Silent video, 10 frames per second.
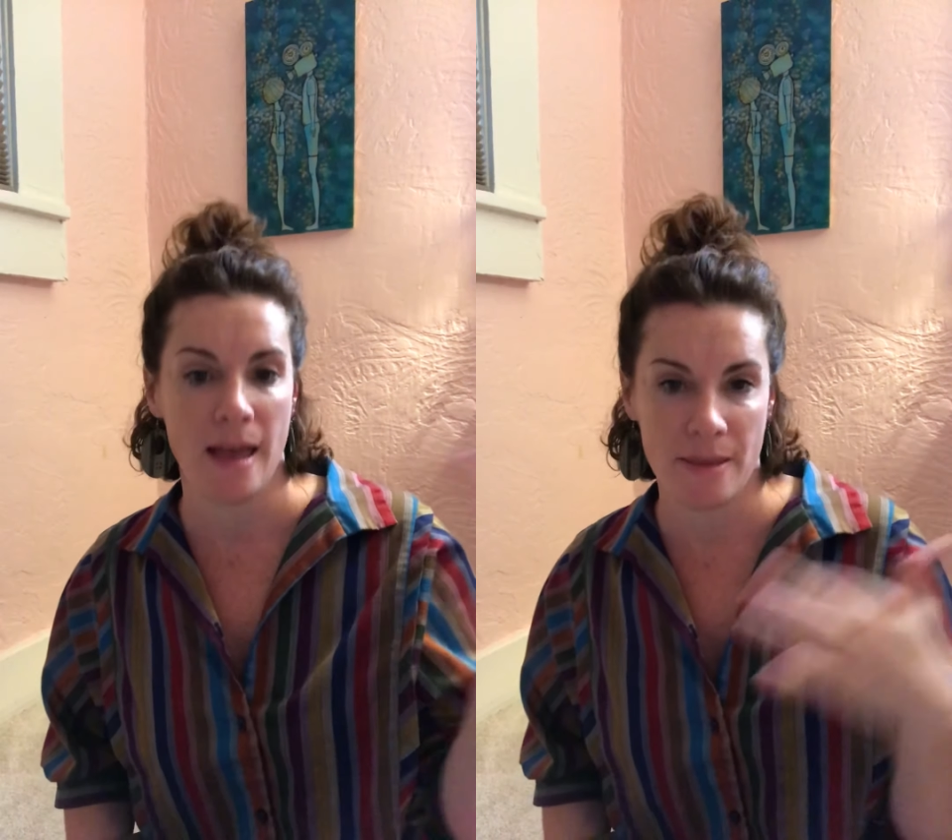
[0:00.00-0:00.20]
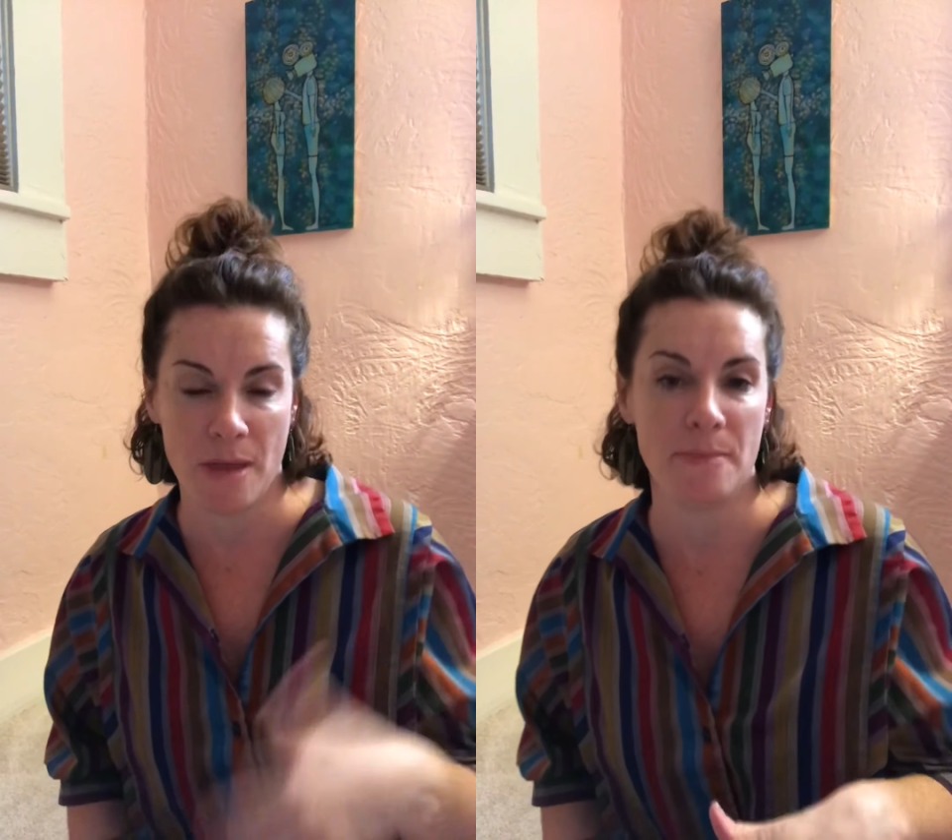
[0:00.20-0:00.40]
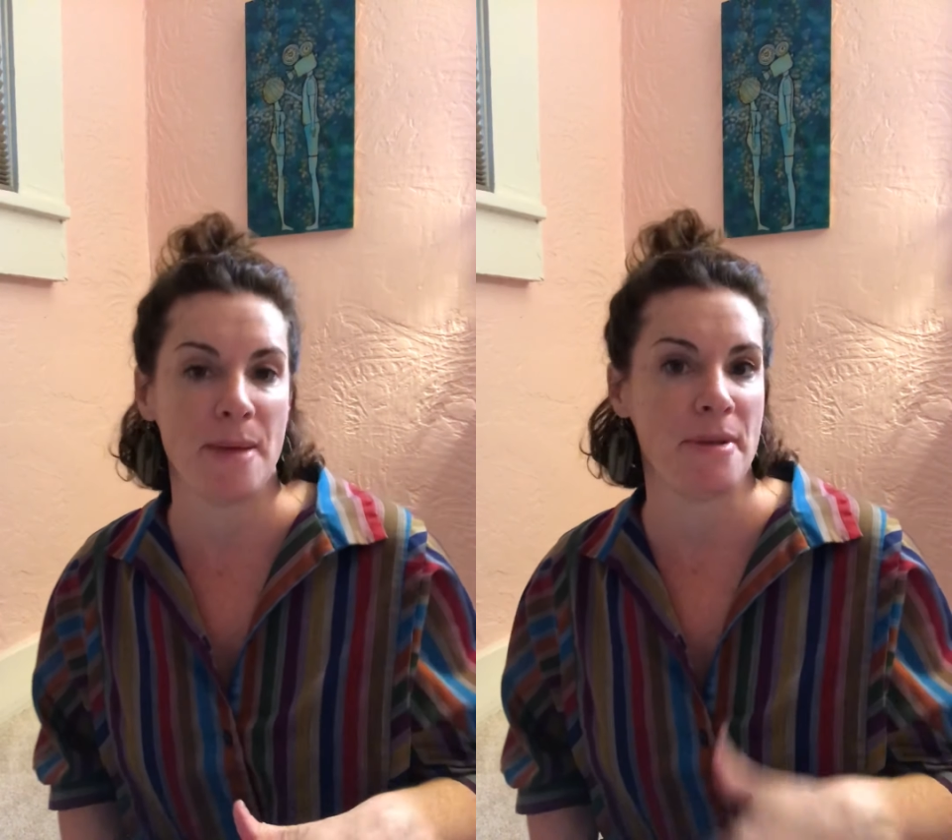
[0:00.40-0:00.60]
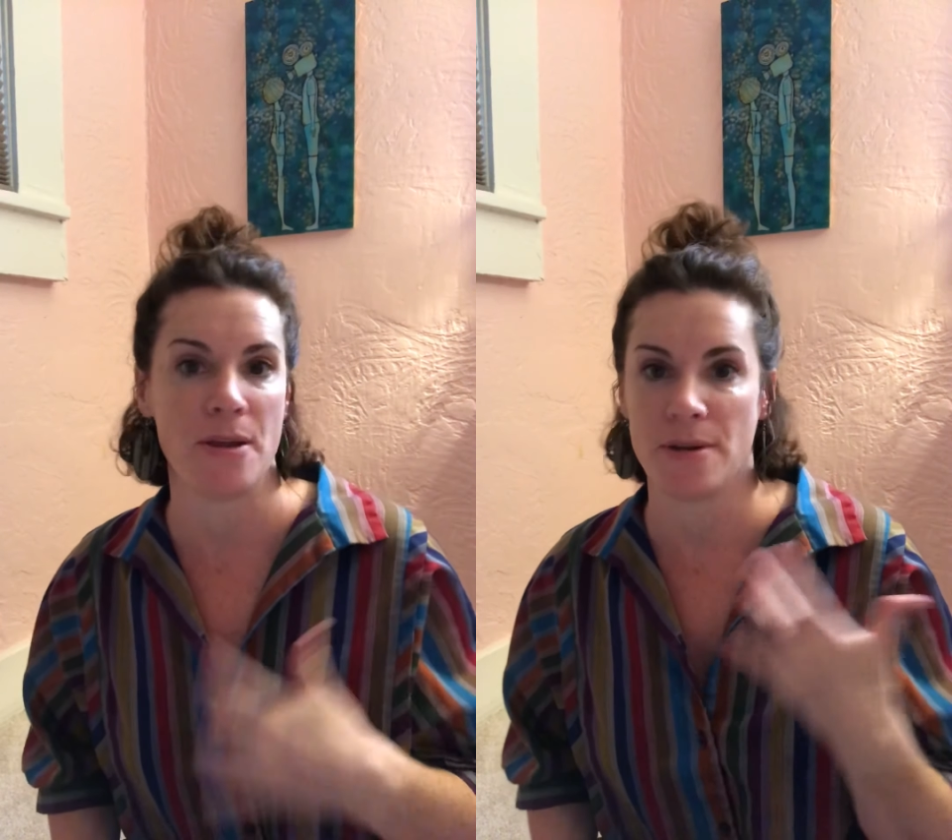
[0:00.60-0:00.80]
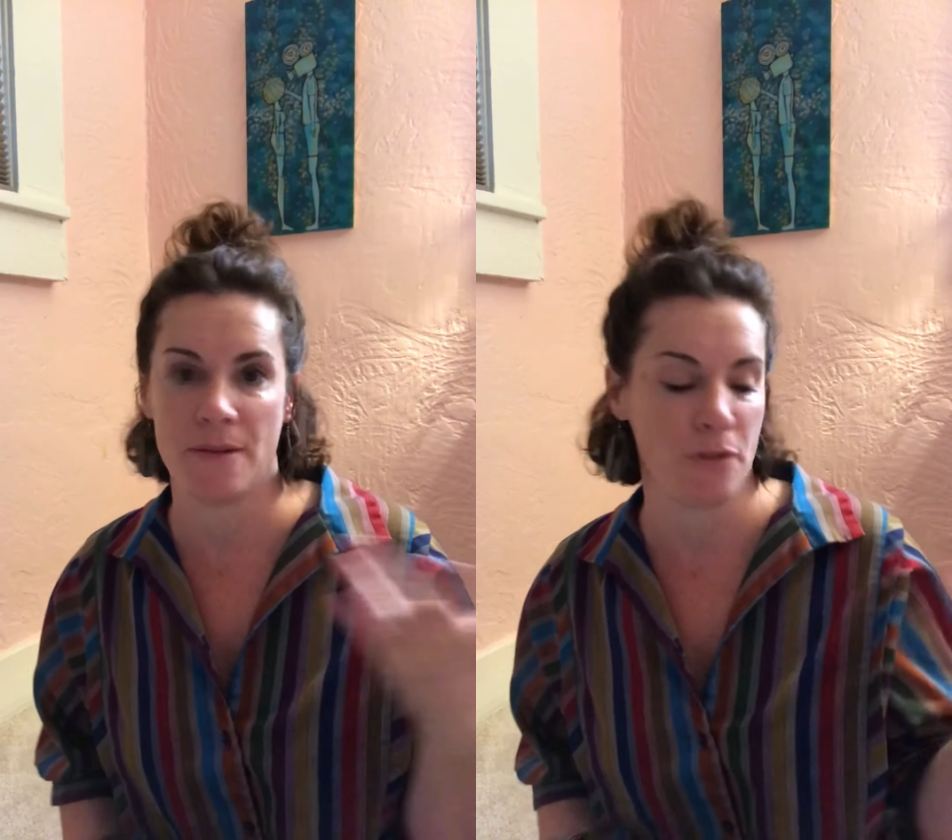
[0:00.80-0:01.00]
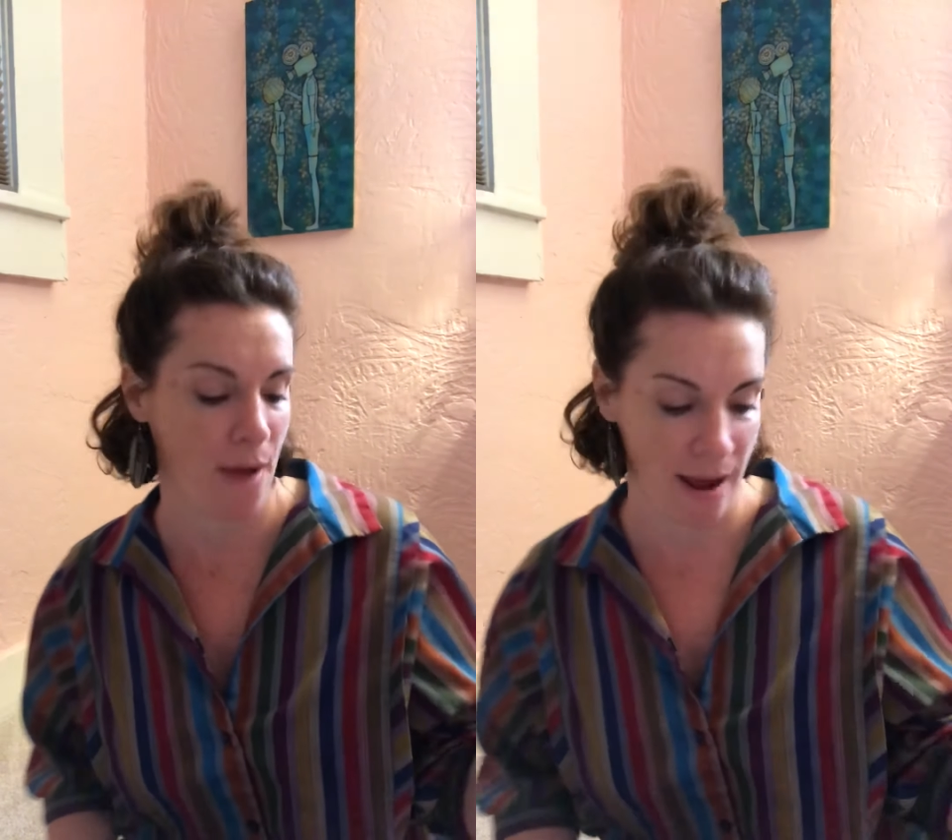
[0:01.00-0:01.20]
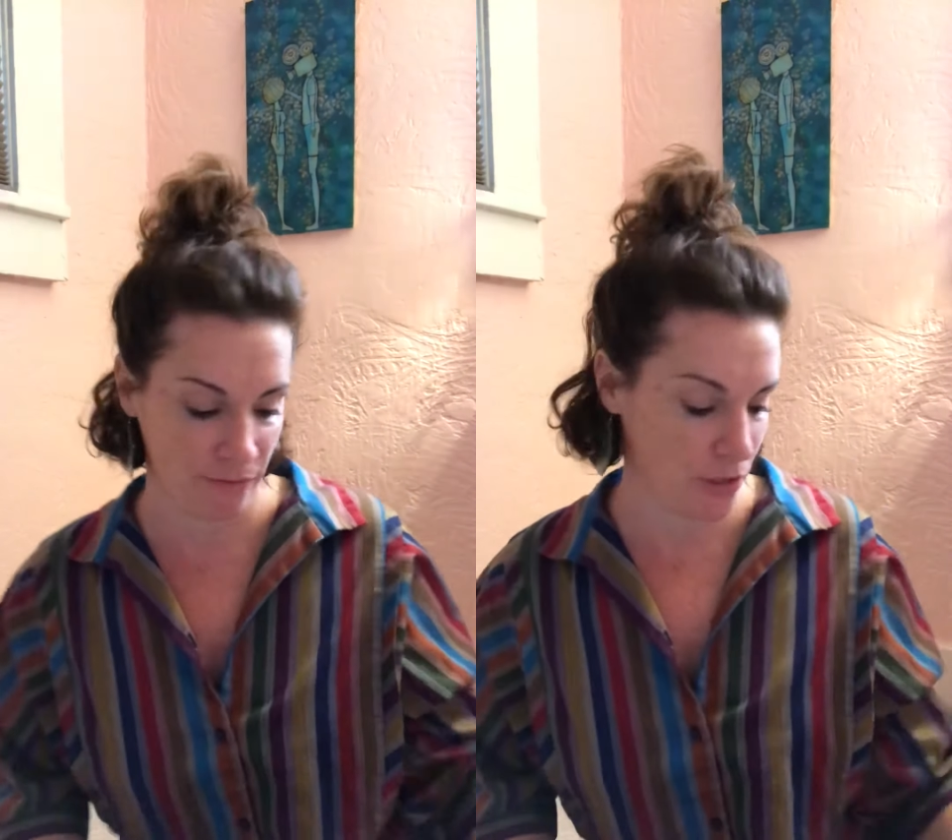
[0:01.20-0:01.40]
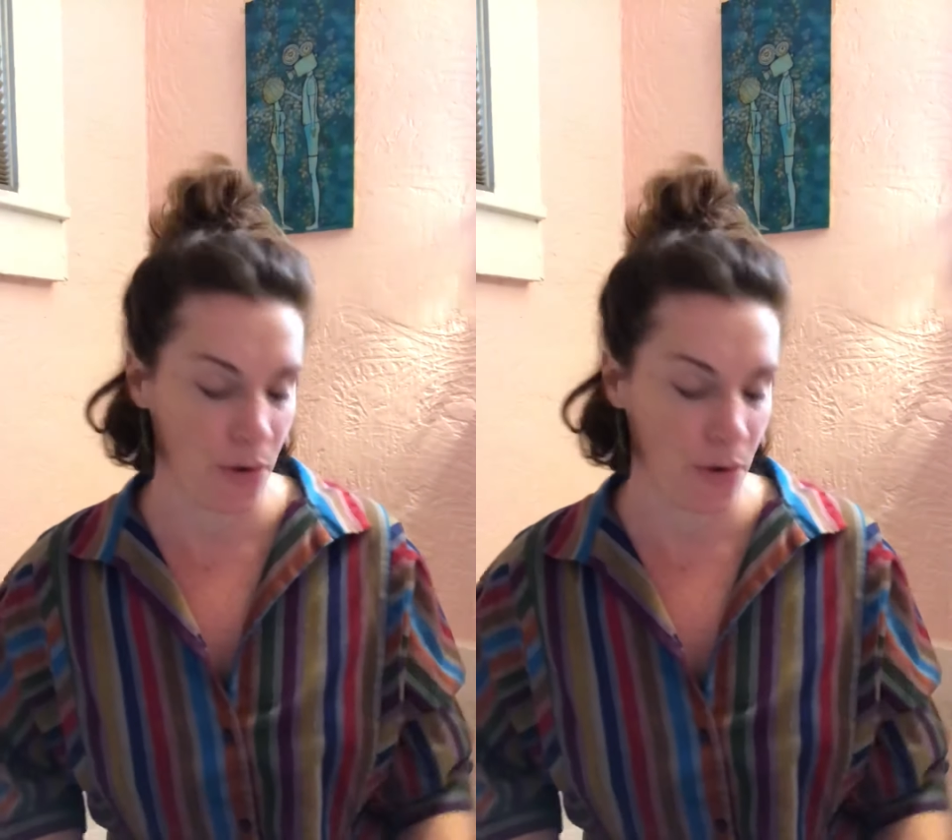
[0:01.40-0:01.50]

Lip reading: and then maybe if you have,